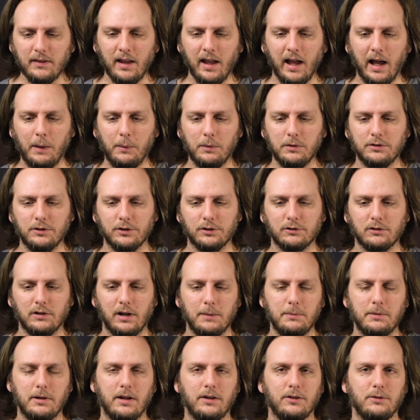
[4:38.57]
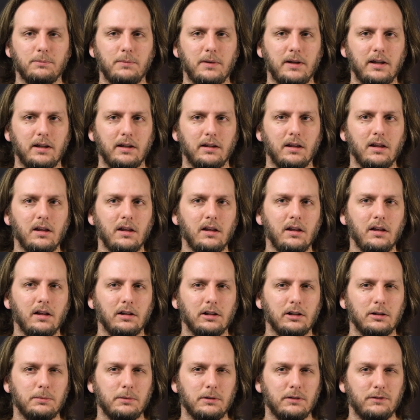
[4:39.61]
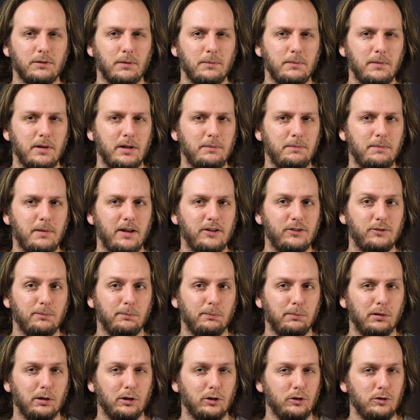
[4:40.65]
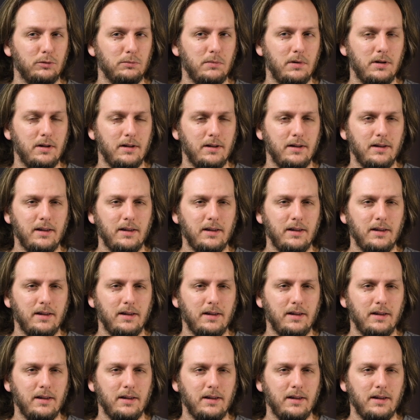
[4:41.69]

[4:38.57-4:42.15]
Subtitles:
I would describe it as being a little bit of a mid-bass bloom,